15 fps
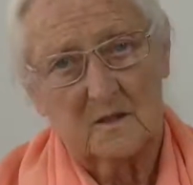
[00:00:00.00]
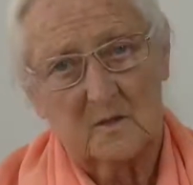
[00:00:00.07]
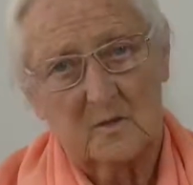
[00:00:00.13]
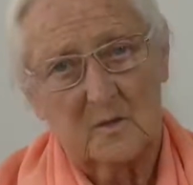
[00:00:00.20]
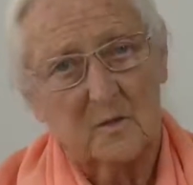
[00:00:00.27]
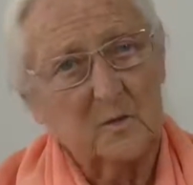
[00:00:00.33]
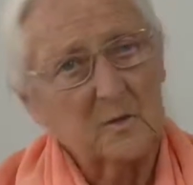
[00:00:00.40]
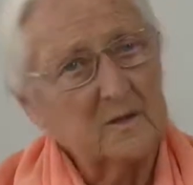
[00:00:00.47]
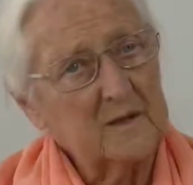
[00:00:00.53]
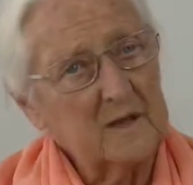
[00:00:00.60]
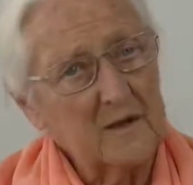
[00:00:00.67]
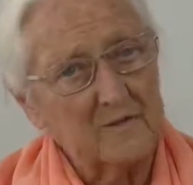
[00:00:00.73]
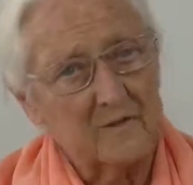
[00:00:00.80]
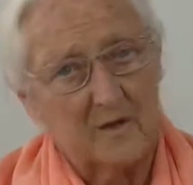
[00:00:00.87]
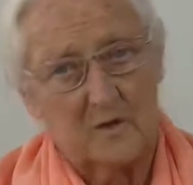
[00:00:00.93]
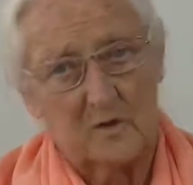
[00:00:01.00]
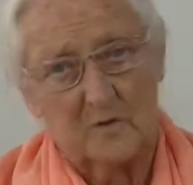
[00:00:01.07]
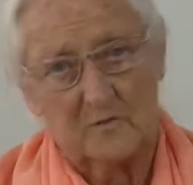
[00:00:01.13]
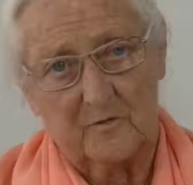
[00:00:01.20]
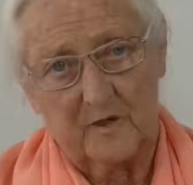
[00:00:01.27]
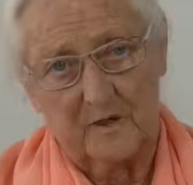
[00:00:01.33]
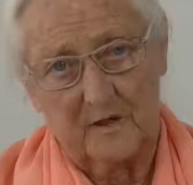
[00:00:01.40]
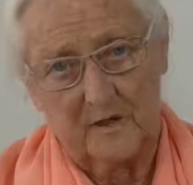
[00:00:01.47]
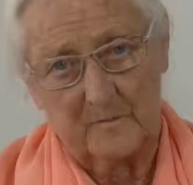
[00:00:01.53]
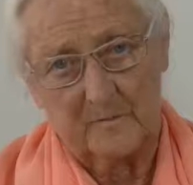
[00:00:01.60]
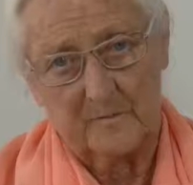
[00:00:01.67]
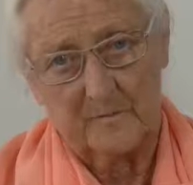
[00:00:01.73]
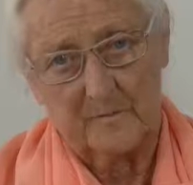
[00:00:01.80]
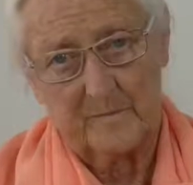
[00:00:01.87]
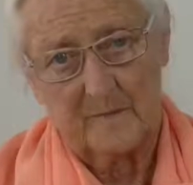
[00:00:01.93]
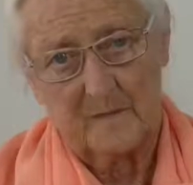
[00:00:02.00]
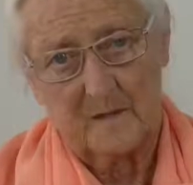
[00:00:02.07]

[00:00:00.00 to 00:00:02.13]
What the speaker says: we will never overcome